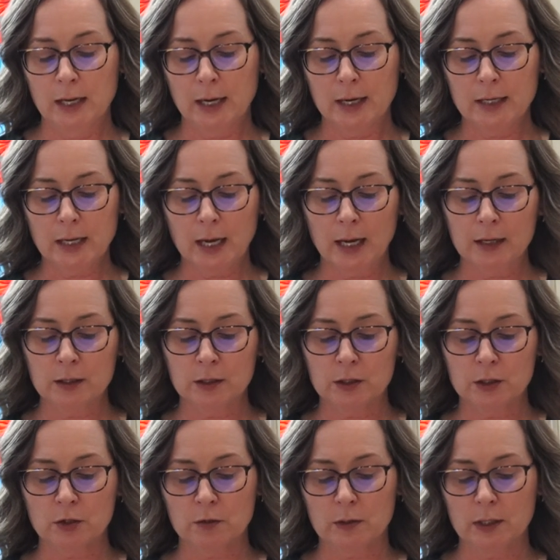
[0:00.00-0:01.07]
and had a
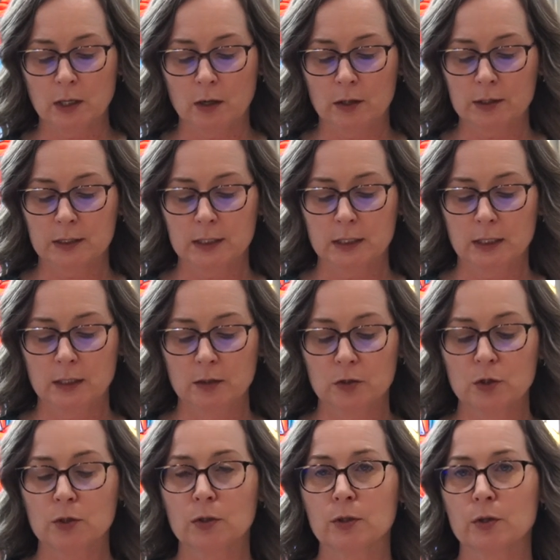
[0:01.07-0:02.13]
curiosity
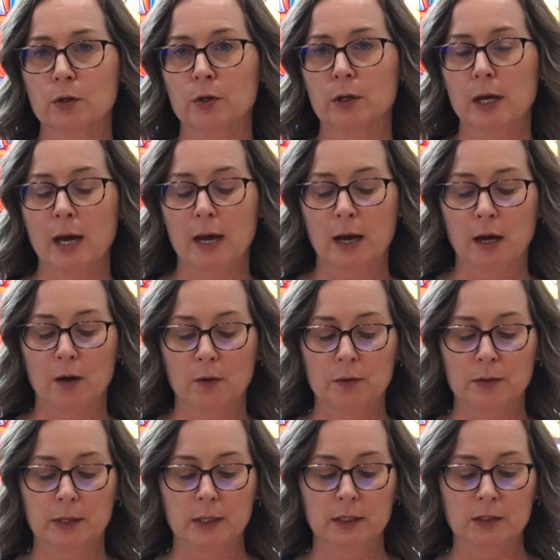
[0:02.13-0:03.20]
to learn how
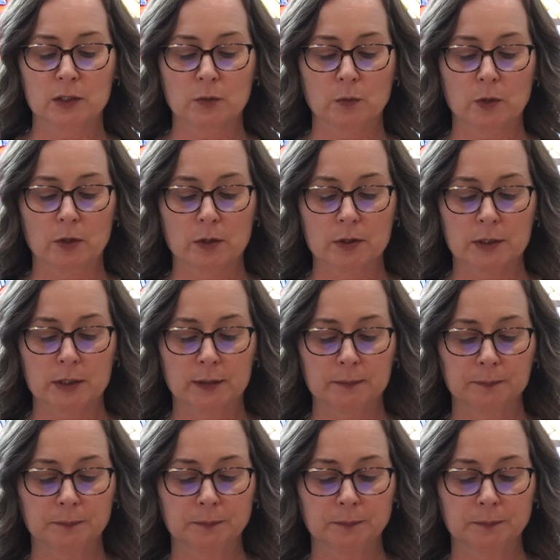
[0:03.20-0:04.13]
things worked.